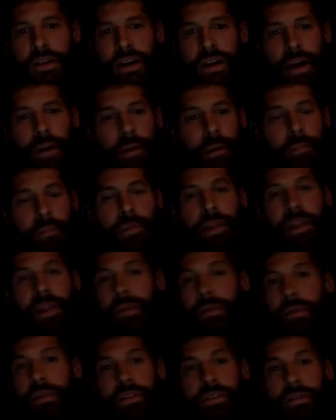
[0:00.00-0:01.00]
um, and play
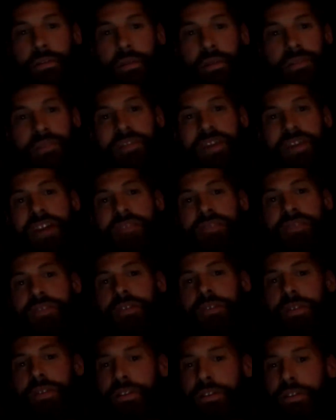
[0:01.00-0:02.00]
with with five star
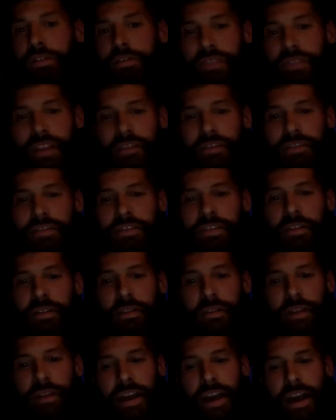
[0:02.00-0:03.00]
recruits every single day.